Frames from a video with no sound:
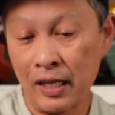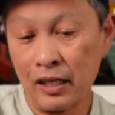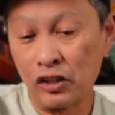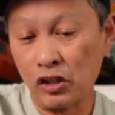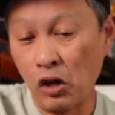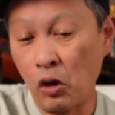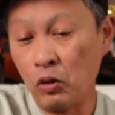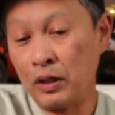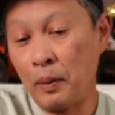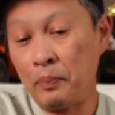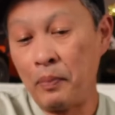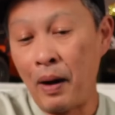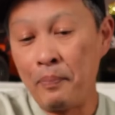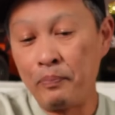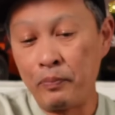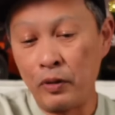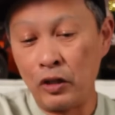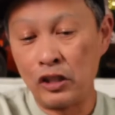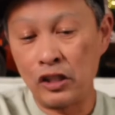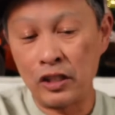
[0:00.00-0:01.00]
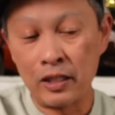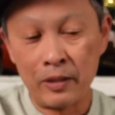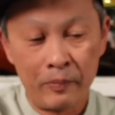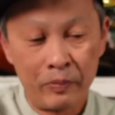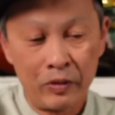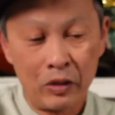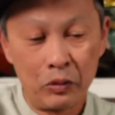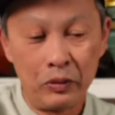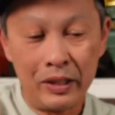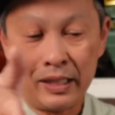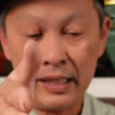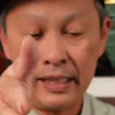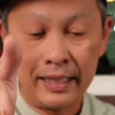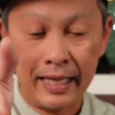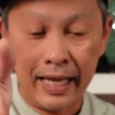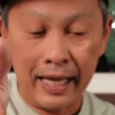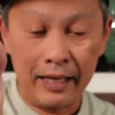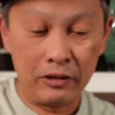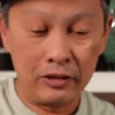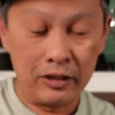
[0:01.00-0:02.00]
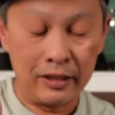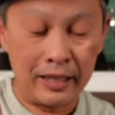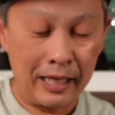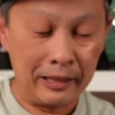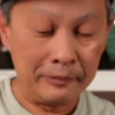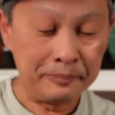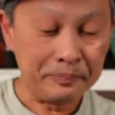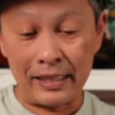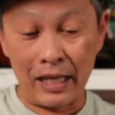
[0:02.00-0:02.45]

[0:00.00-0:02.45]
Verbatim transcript: So the bumpers really cater to that.